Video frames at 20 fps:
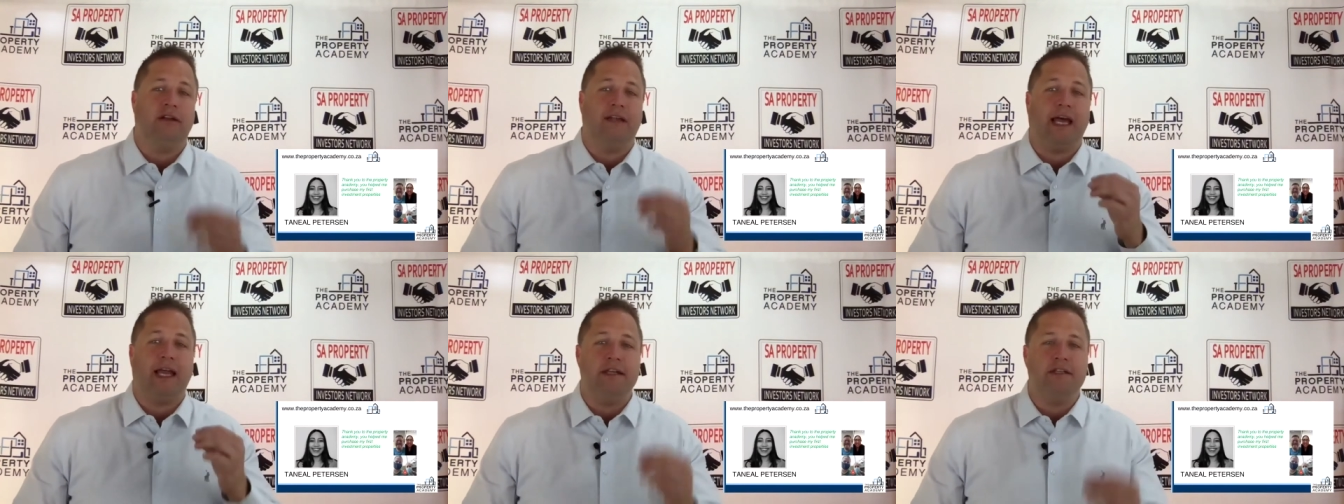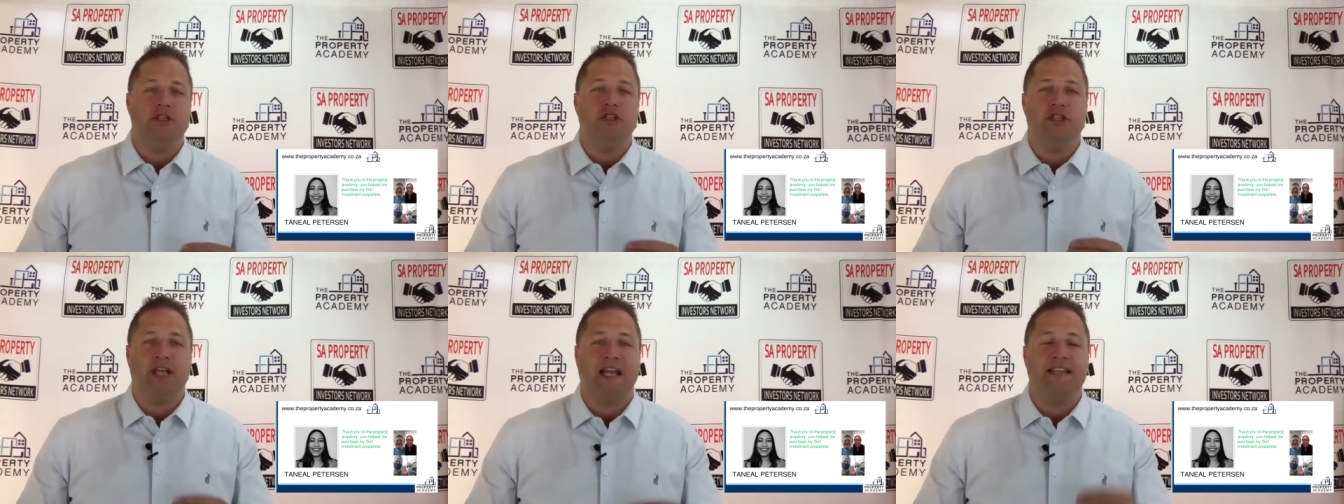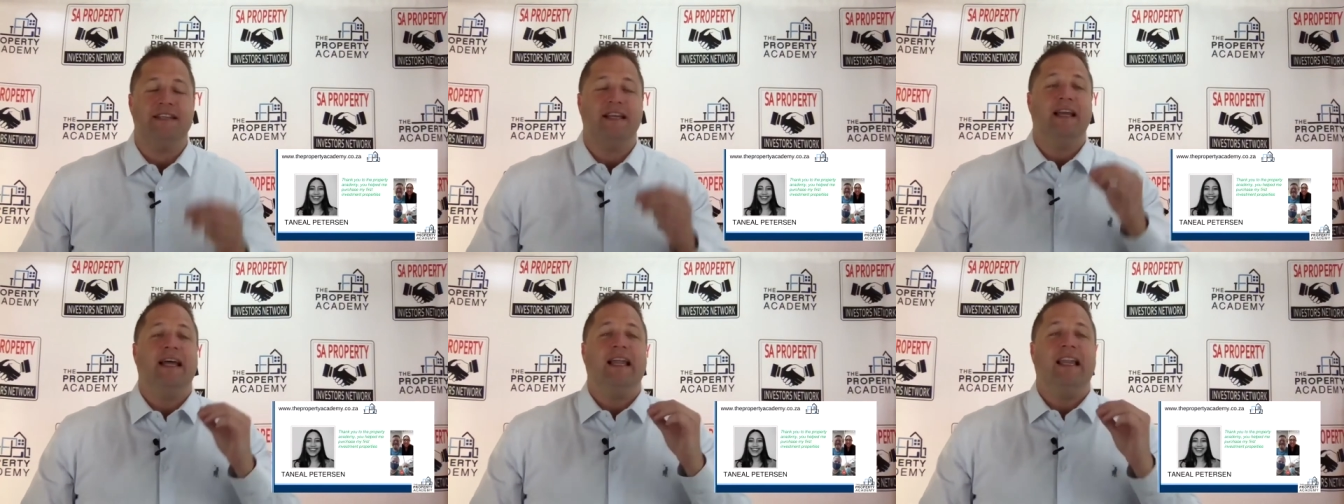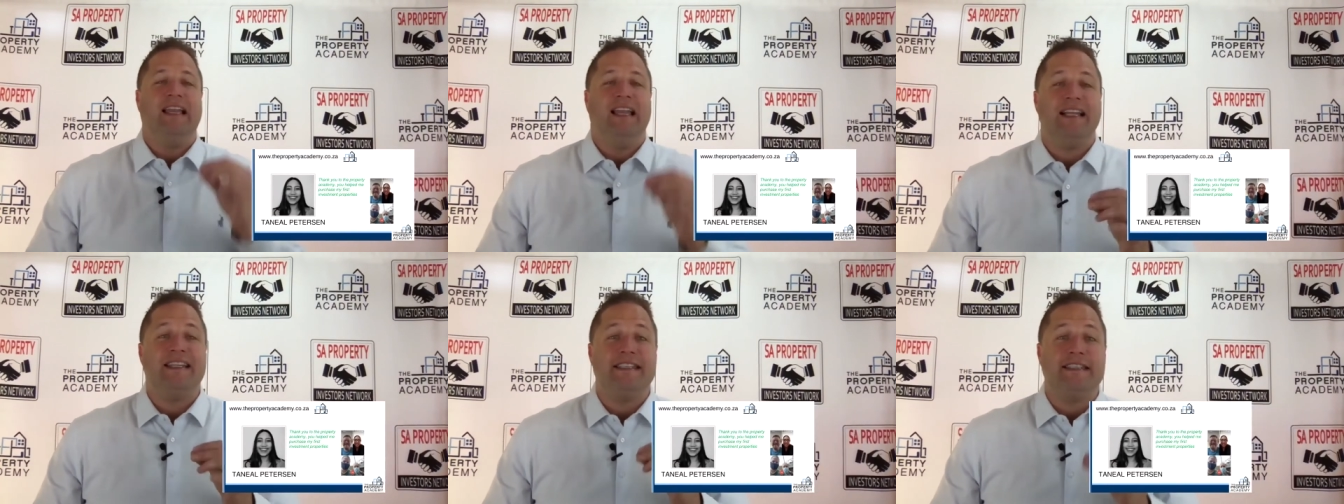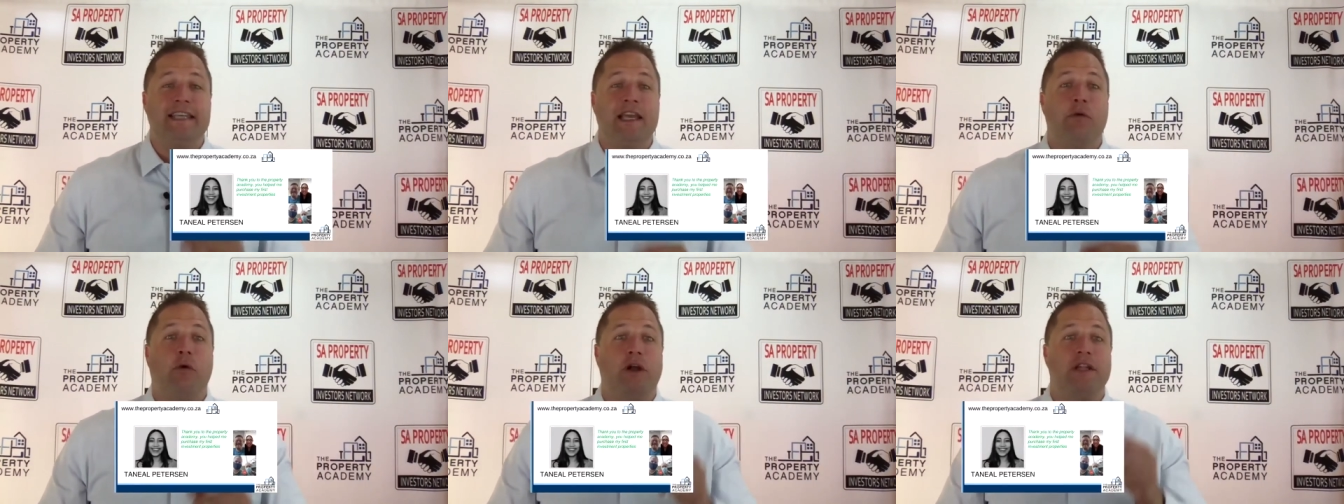Ladies and gents, let's
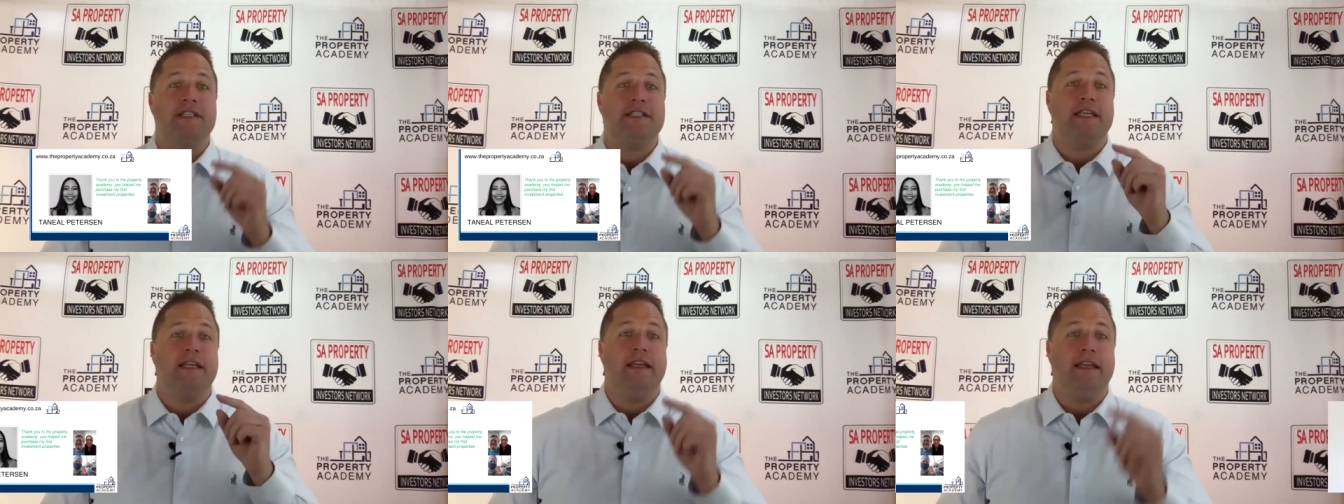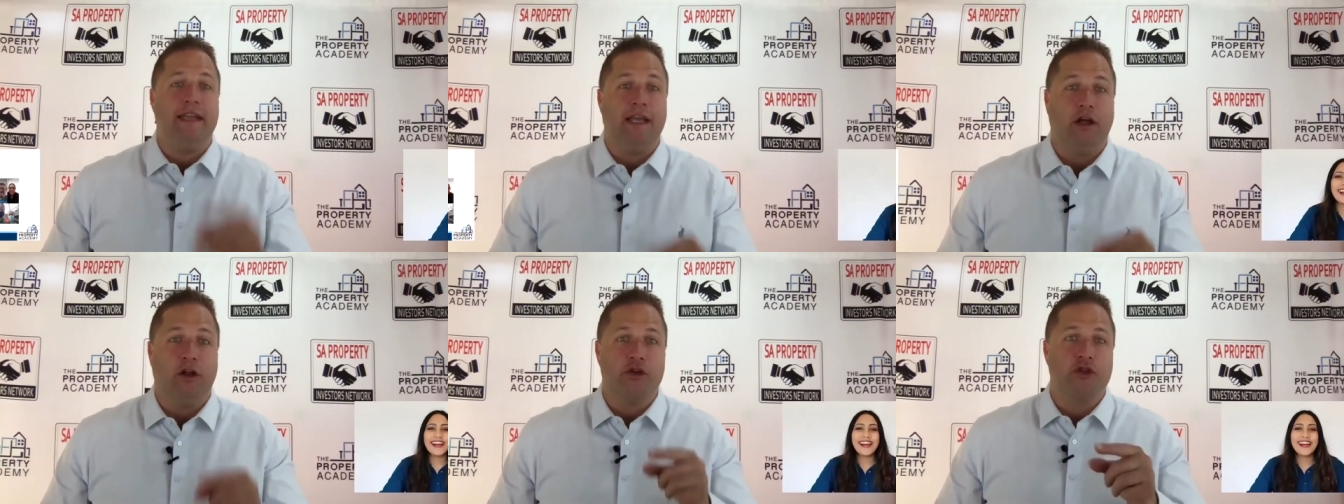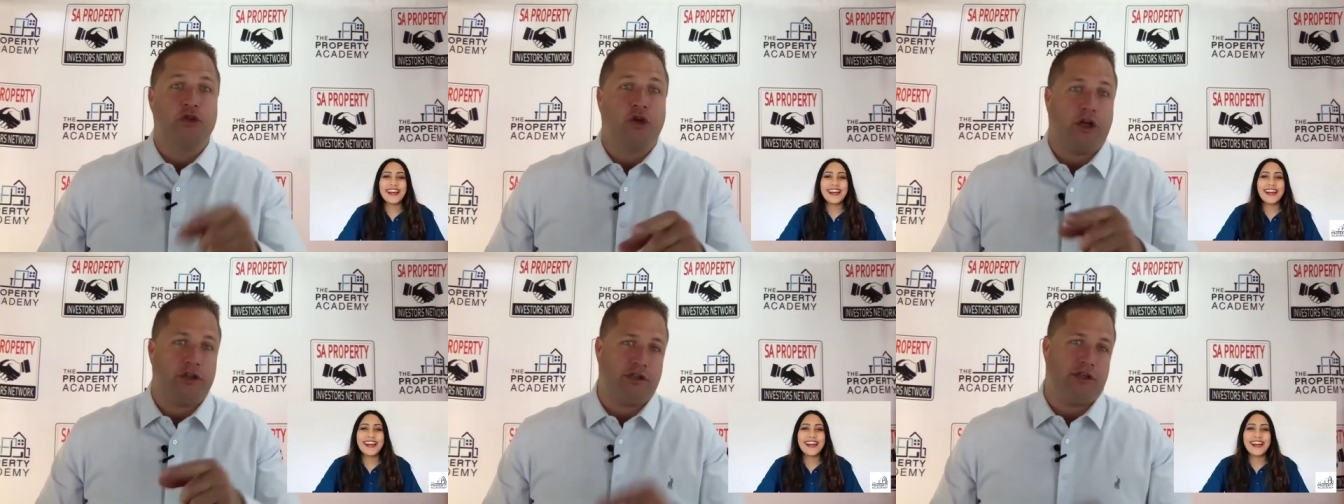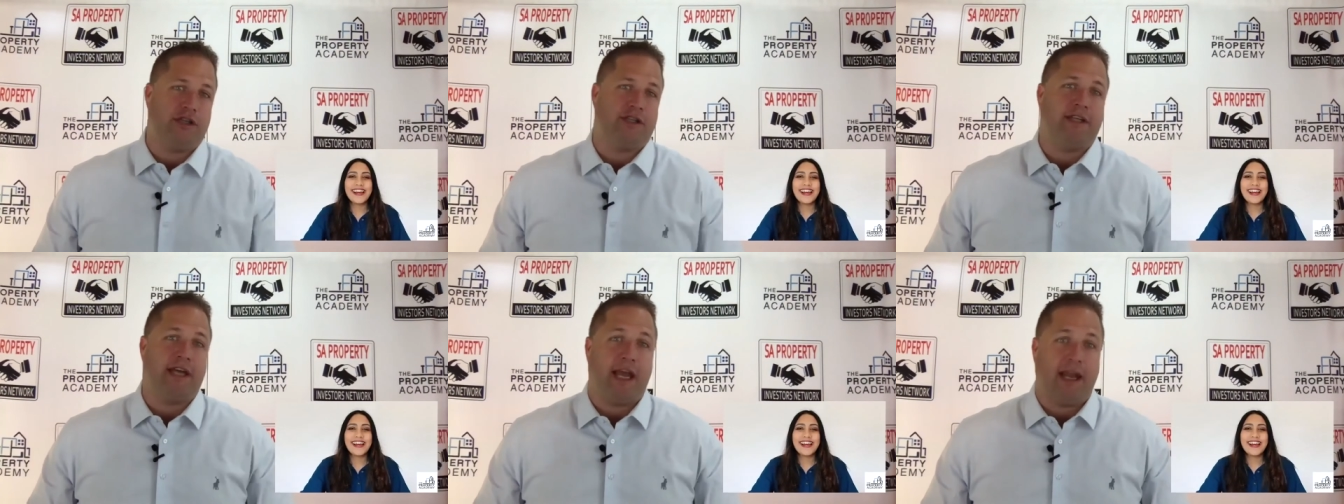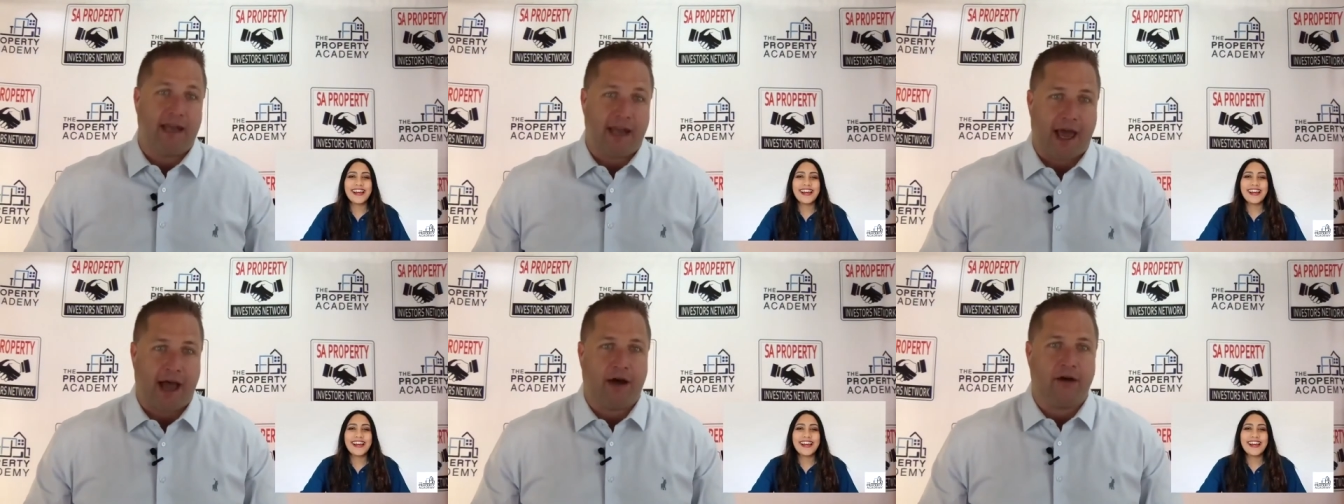see what Taneal's got to say
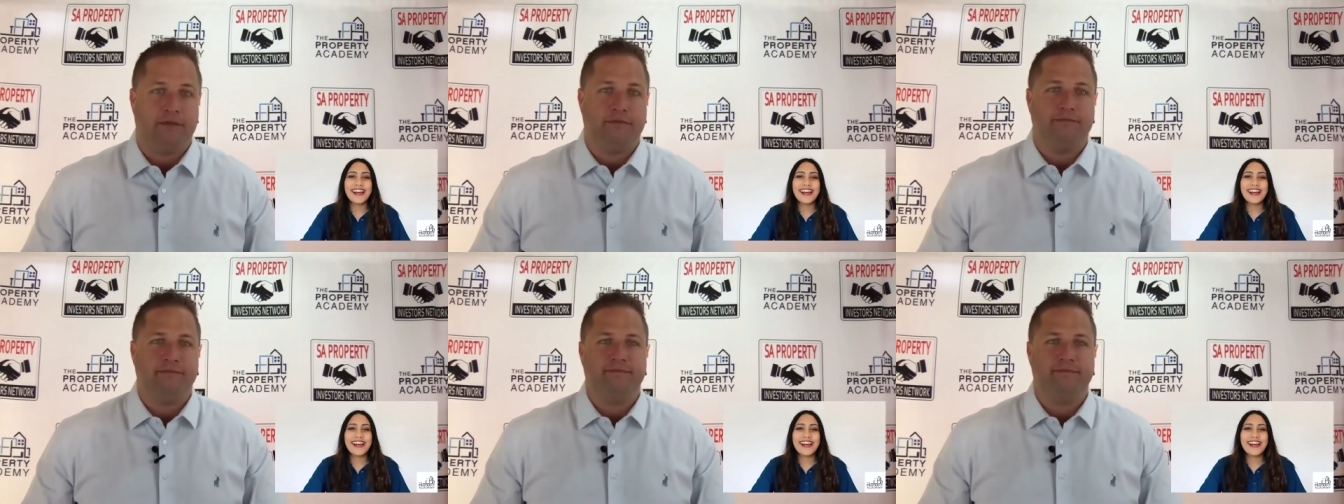now.